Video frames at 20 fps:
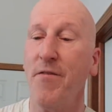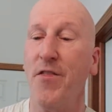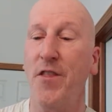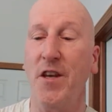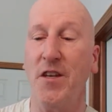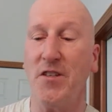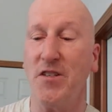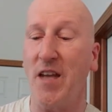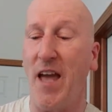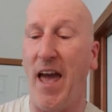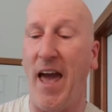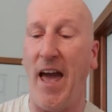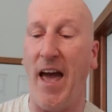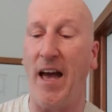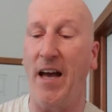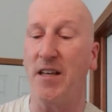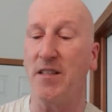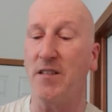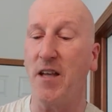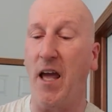This
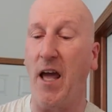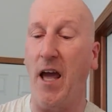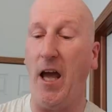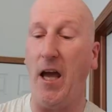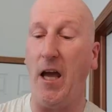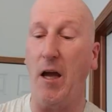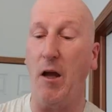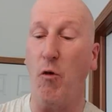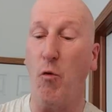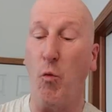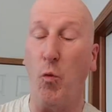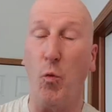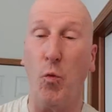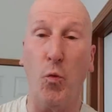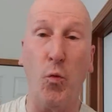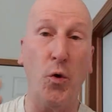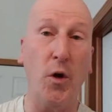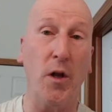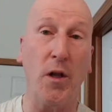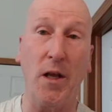has a
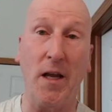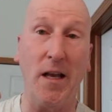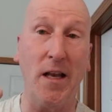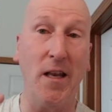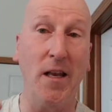really